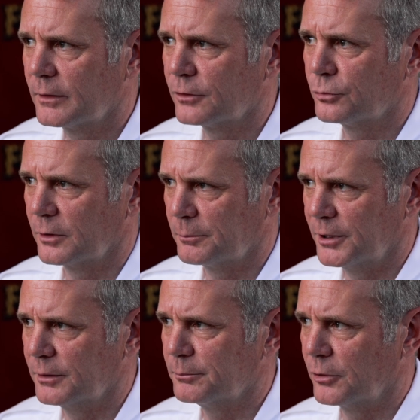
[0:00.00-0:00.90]
That's where
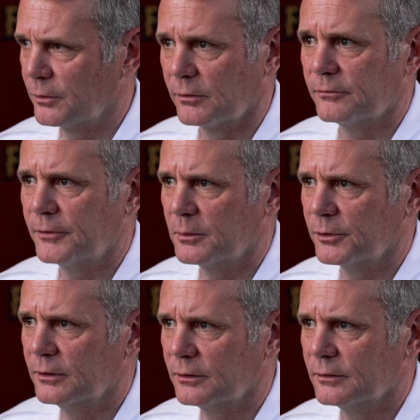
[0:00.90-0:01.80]
being part of the
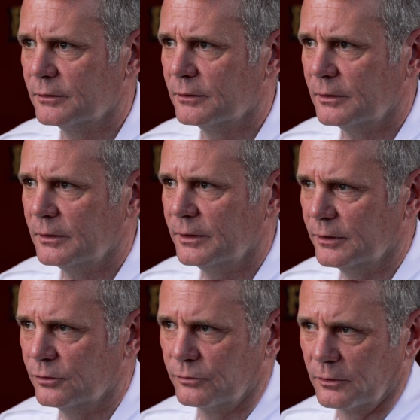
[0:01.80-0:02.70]
family
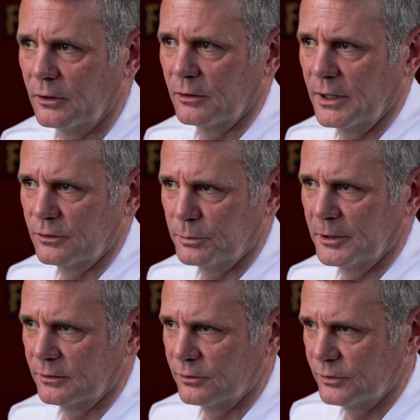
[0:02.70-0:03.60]
is for our
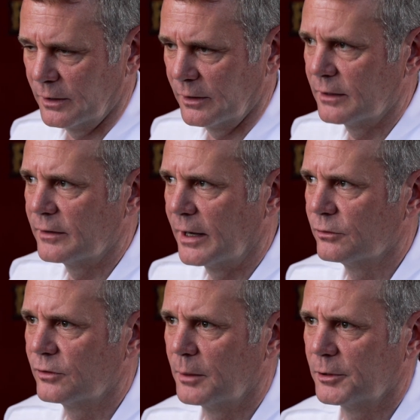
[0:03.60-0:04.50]
aspect, is that
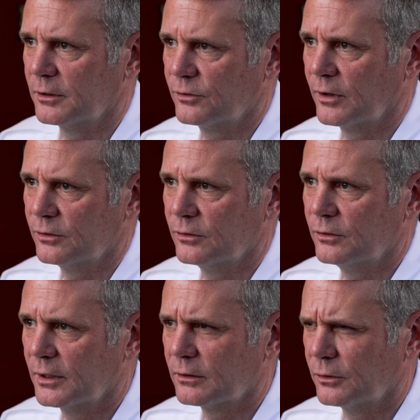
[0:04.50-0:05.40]
downtime at the station.
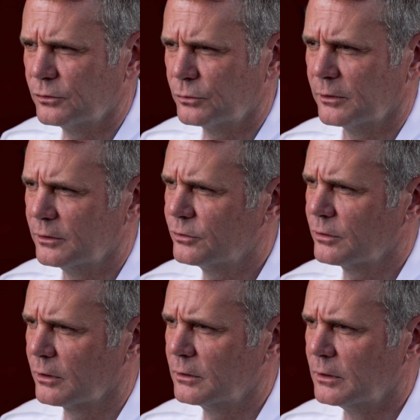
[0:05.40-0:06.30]
You get close with
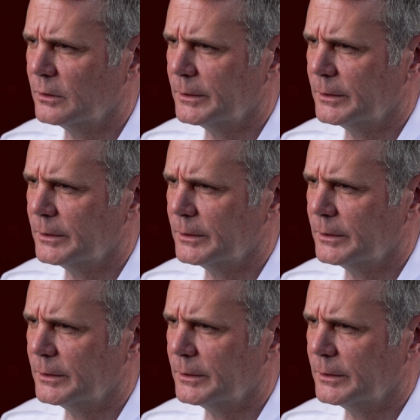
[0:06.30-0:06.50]
each other.